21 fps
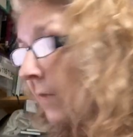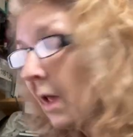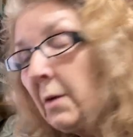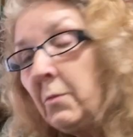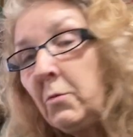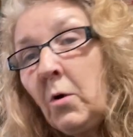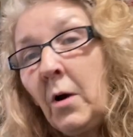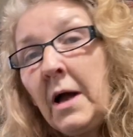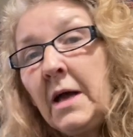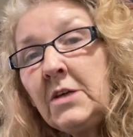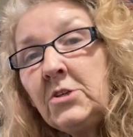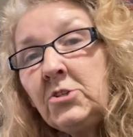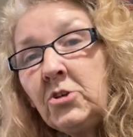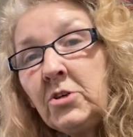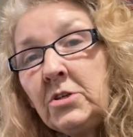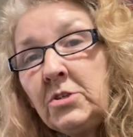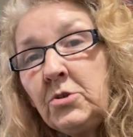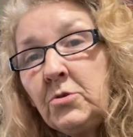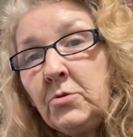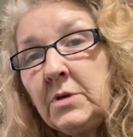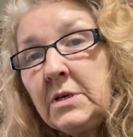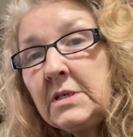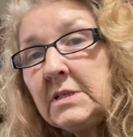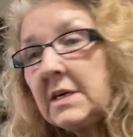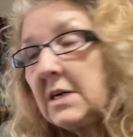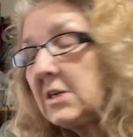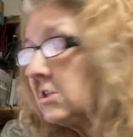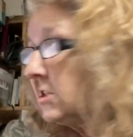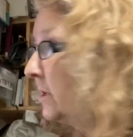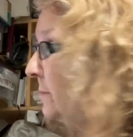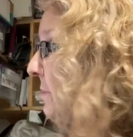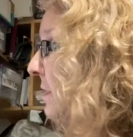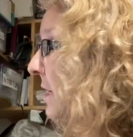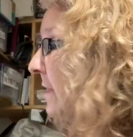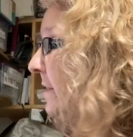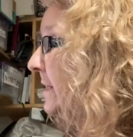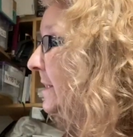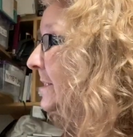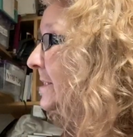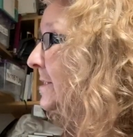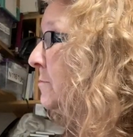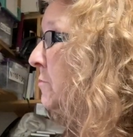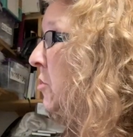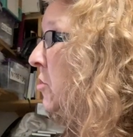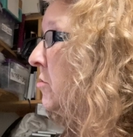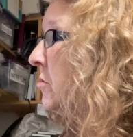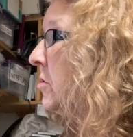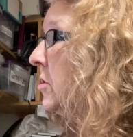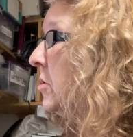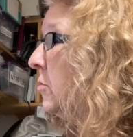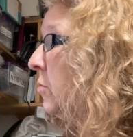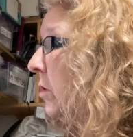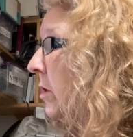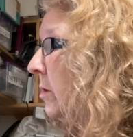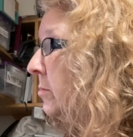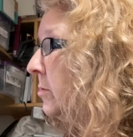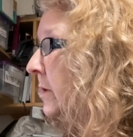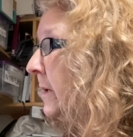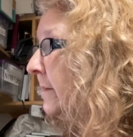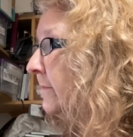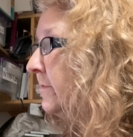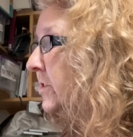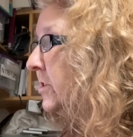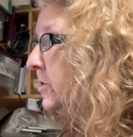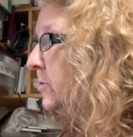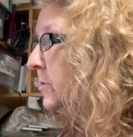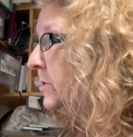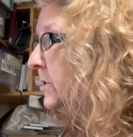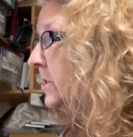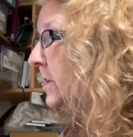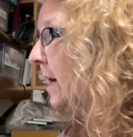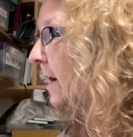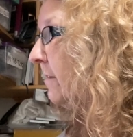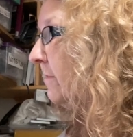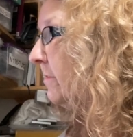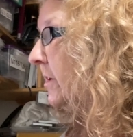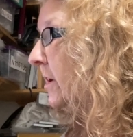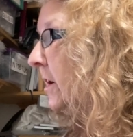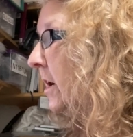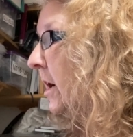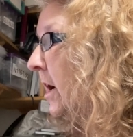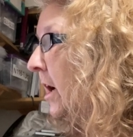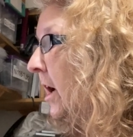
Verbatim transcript: quite enjoying doing it actually, but I think tomorrow what I'm going to have to do is have a